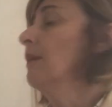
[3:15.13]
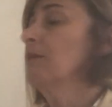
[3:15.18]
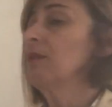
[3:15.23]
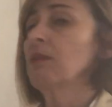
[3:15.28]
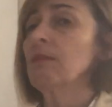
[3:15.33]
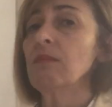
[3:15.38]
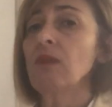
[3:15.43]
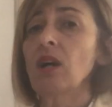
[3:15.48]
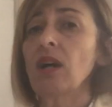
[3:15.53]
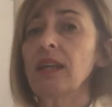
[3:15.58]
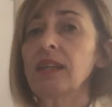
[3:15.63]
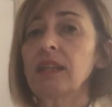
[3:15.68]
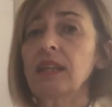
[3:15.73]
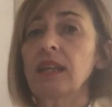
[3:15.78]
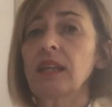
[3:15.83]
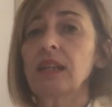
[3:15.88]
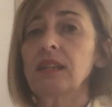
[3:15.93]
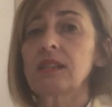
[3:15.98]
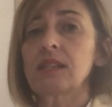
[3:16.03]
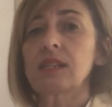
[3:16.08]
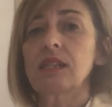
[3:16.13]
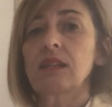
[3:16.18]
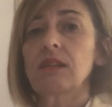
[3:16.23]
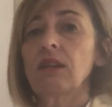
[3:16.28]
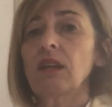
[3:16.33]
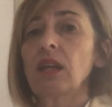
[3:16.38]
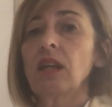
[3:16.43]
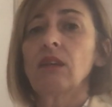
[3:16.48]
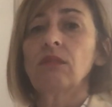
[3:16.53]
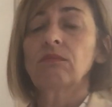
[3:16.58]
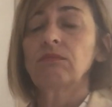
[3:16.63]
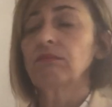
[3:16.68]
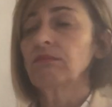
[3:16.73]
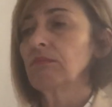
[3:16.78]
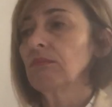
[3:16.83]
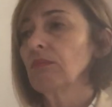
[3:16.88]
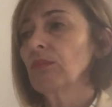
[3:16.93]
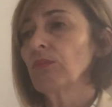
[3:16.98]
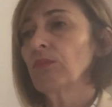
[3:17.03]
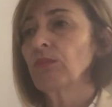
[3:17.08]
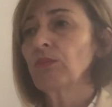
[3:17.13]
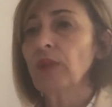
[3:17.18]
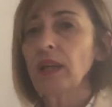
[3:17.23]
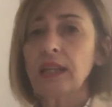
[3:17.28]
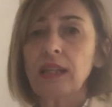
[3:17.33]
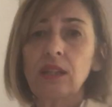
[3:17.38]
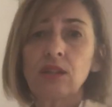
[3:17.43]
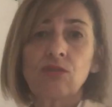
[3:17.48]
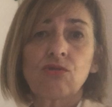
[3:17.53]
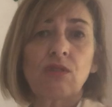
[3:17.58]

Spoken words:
you might get wedding